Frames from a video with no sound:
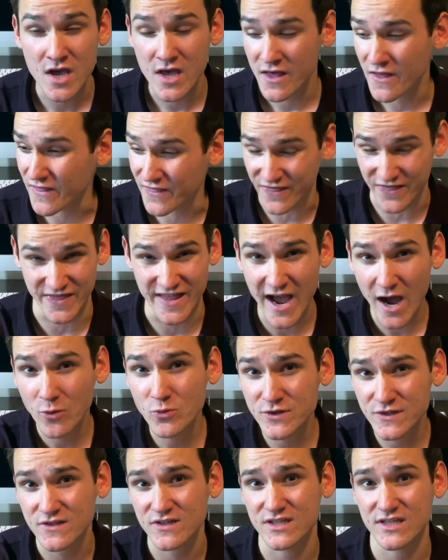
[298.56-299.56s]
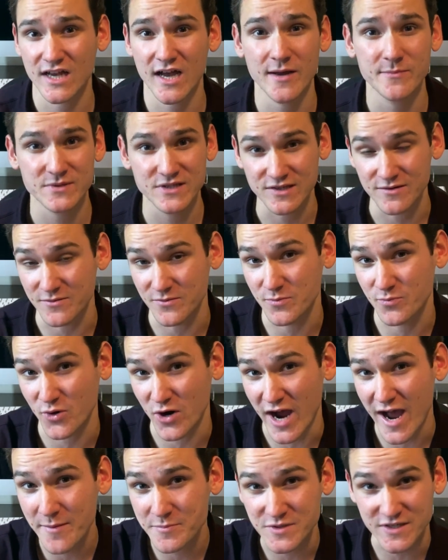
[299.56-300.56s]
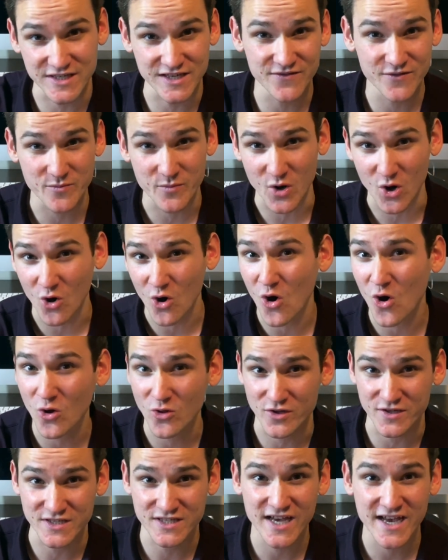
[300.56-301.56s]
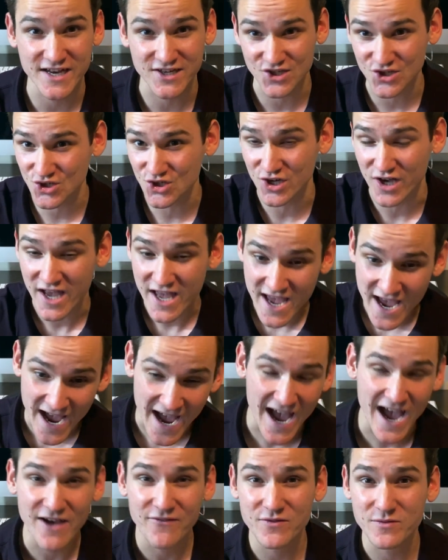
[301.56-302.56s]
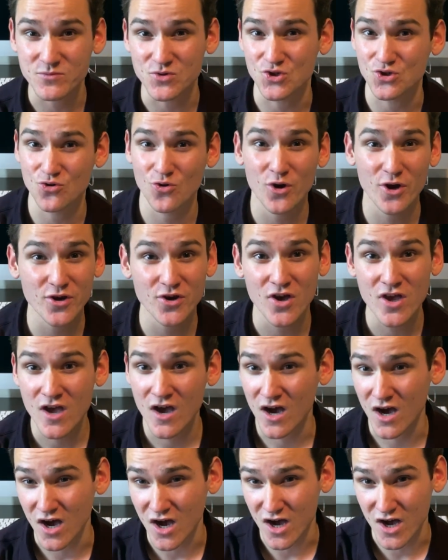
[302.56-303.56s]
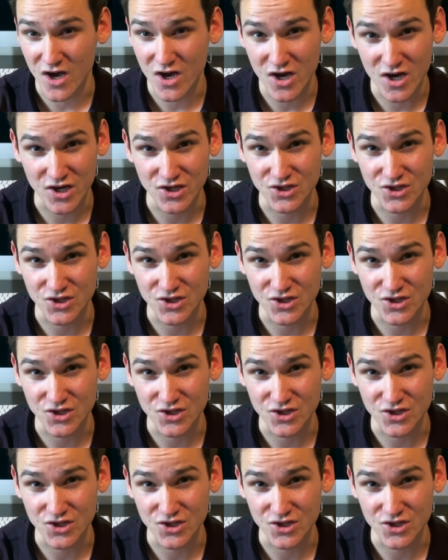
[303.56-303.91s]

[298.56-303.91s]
Now is the time to perhaps give him a call, a text, to have him join a